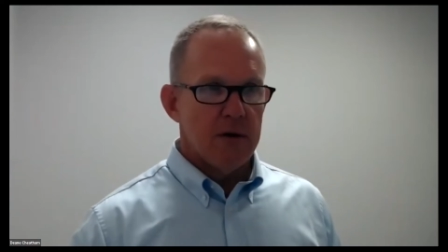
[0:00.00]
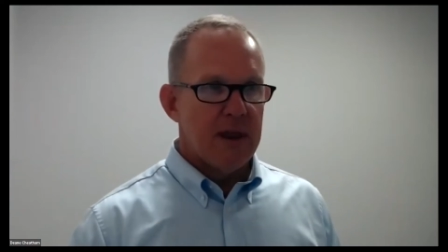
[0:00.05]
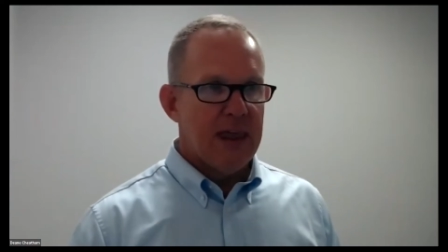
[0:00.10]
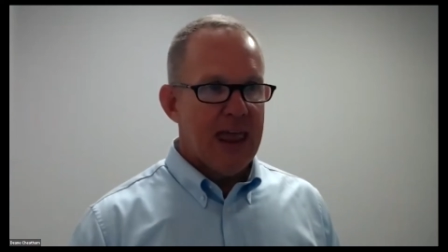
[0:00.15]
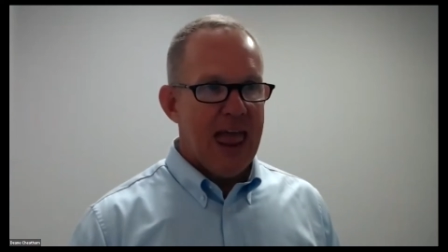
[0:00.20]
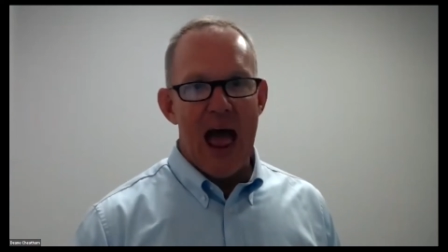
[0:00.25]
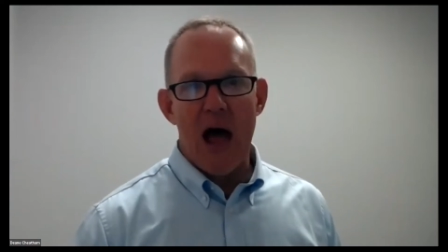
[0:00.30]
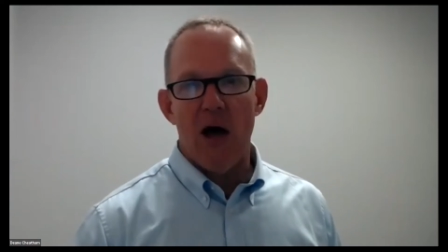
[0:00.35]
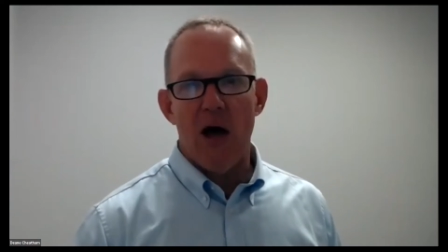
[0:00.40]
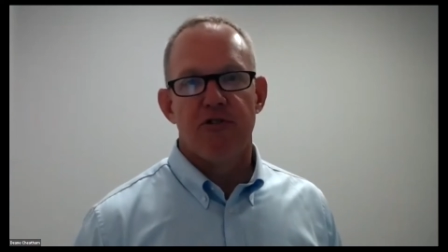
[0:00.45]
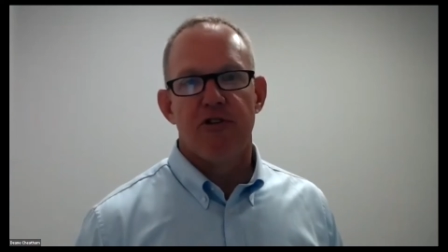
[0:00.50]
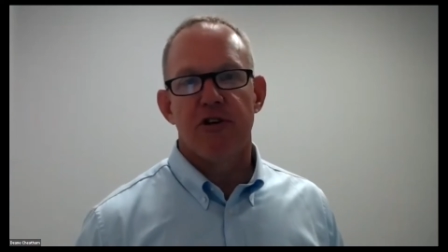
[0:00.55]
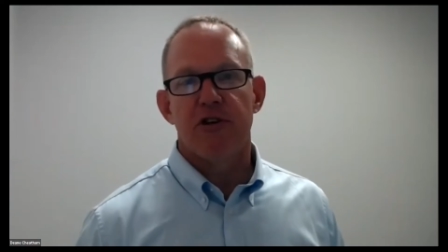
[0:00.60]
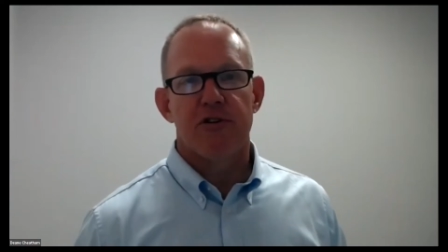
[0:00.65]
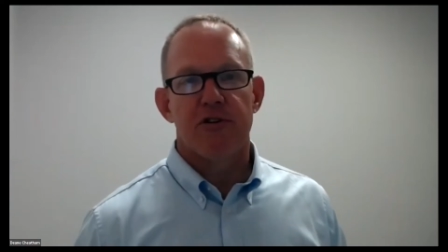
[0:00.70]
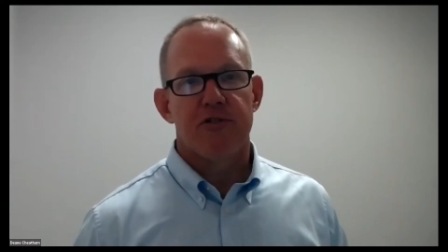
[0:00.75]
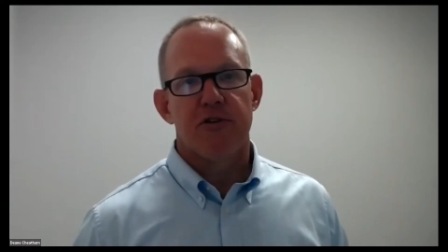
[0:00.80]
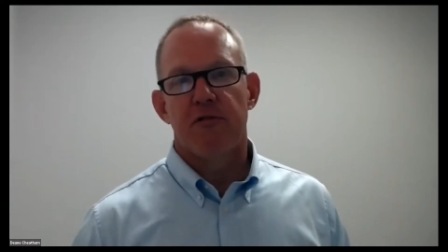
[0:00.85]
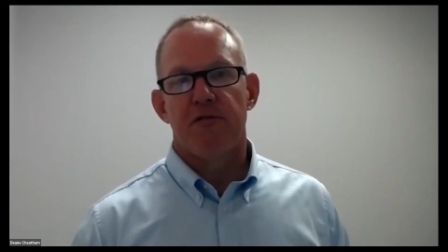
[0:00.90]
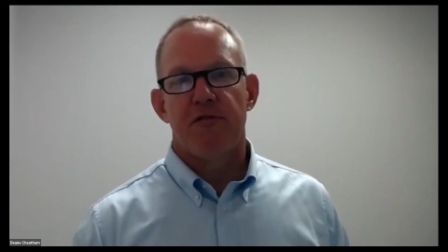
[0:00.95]

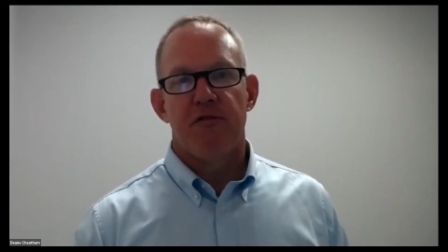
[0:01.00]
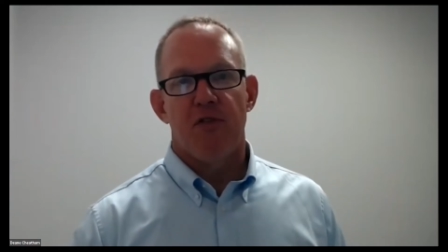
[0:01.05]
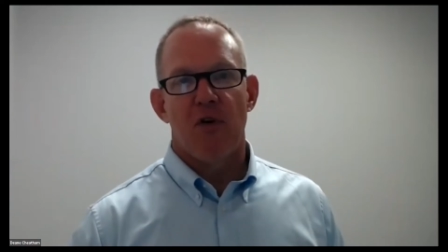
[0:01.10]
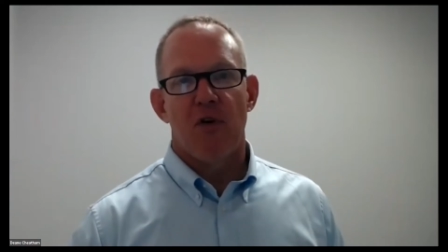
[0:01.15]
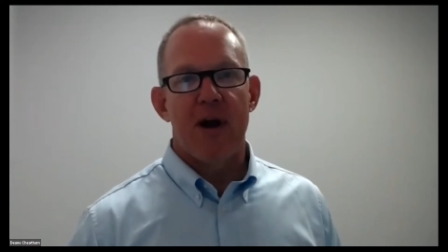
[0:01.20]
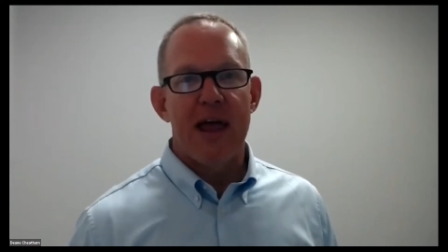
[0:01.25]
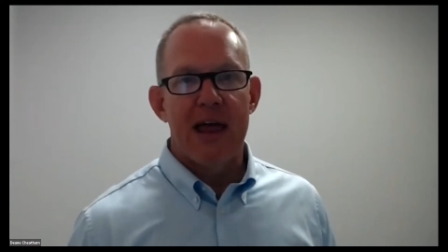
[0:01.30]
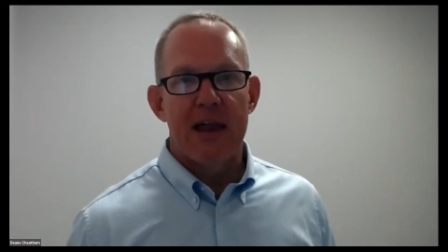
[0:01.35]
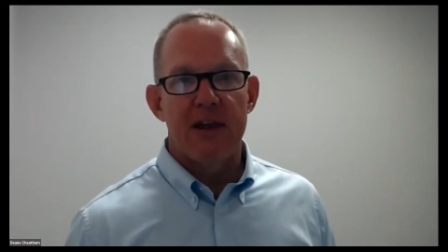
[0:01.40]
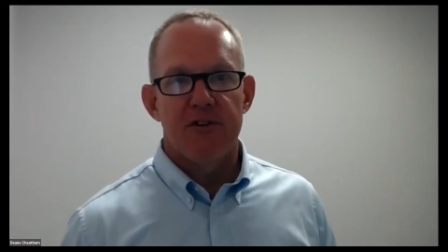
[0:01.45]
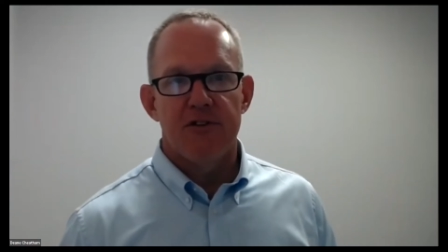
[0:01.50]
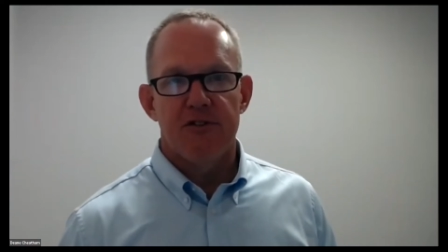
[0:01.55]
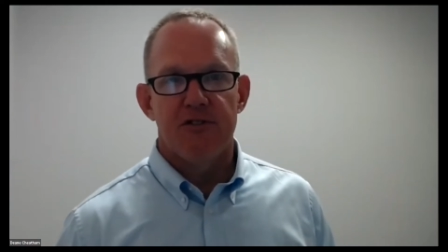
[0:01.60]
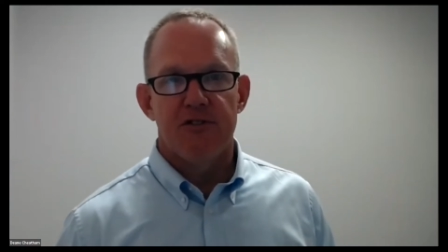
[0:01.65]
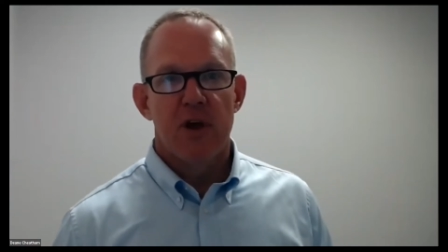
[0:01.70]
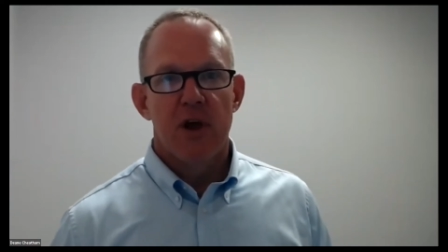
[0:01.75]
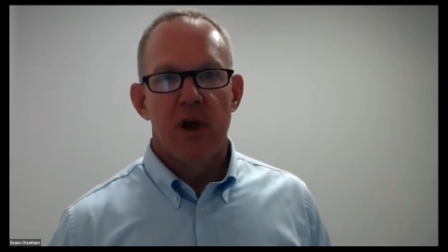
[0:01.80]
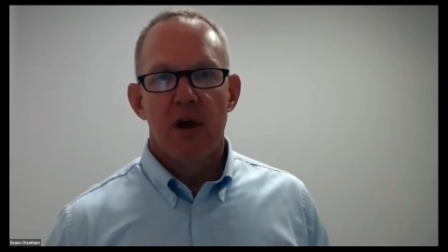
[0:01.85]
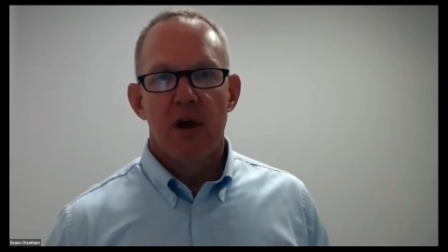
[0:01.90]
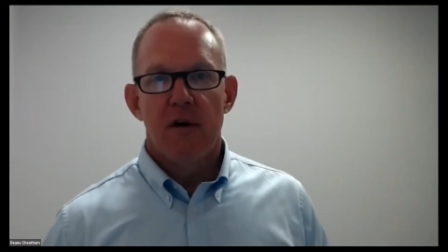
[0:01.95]
couches of friends
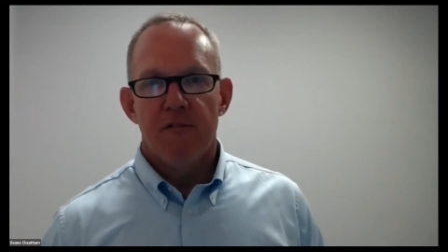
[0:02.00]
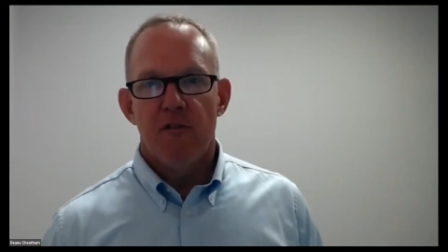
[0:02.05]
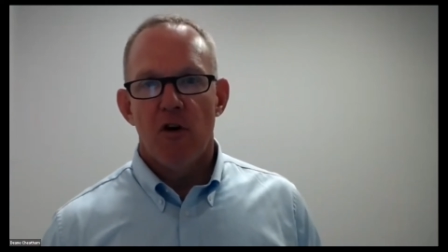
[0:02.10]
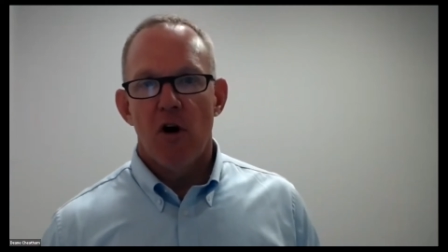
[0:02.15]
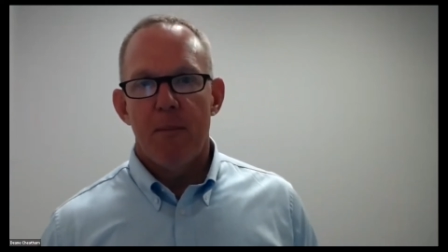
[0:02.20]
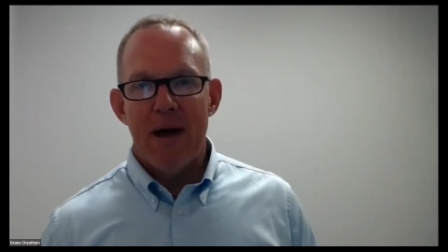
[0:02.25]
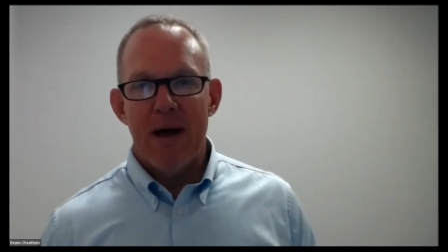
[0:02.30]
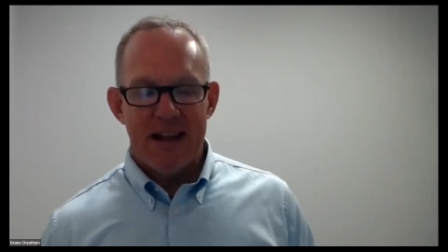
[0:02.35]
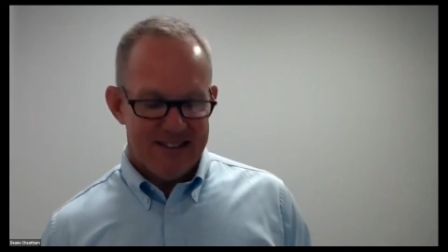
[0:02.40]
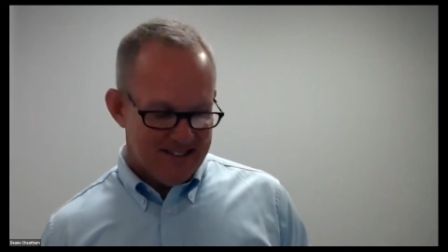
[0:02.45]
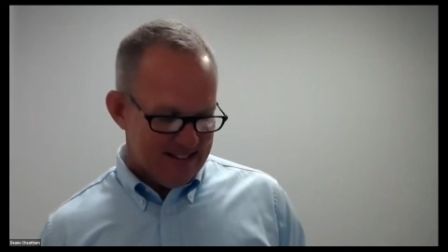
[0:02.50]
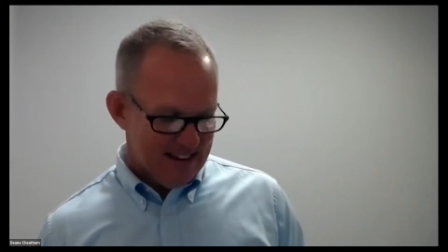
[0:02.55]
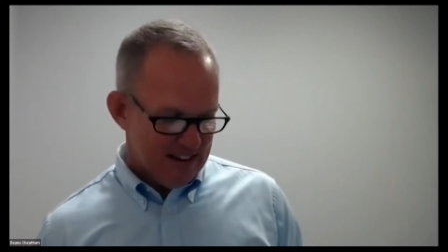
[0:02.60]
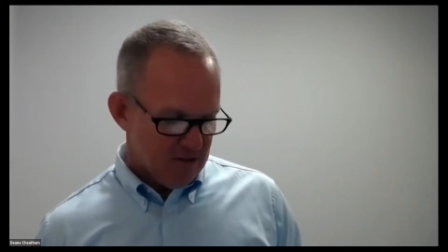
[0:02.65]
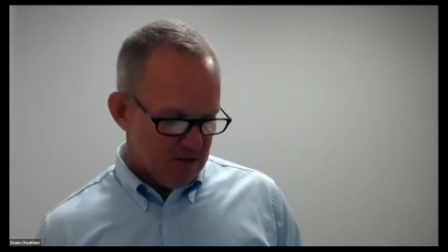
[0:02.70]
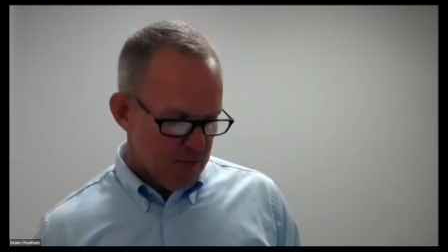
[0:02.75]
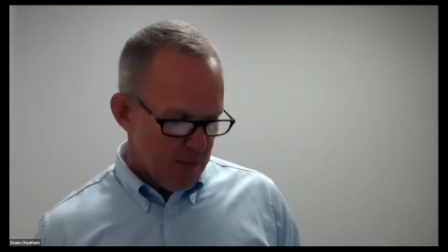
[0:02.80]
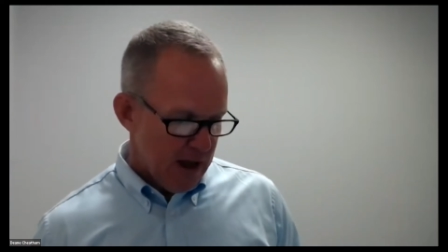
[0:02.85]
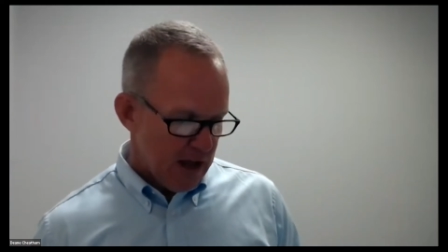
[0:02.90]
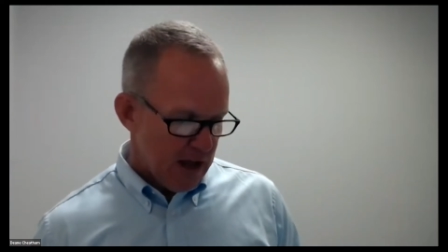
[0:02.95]
for about 6
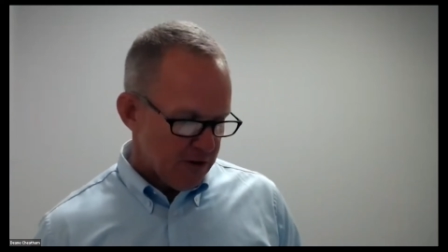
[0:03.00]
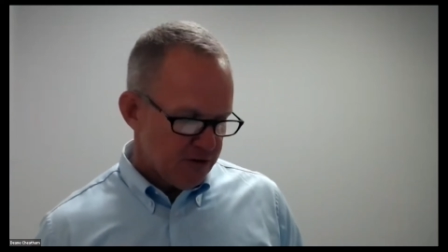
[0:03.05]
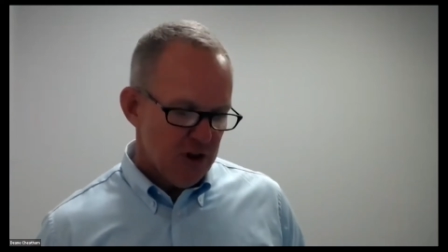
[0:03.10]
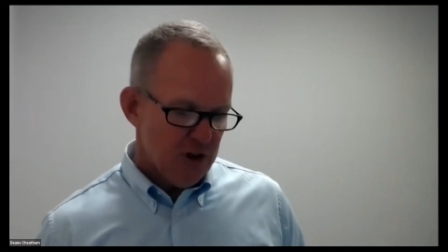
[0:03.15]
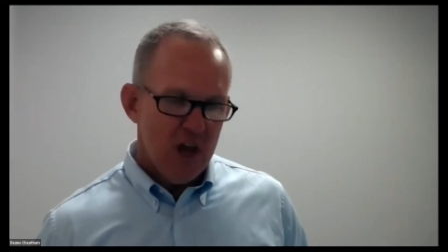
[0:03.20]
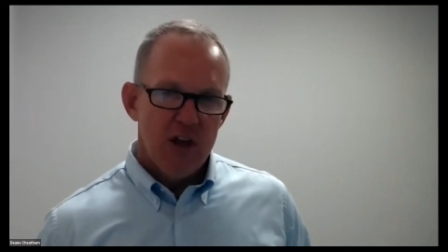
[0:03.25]
months.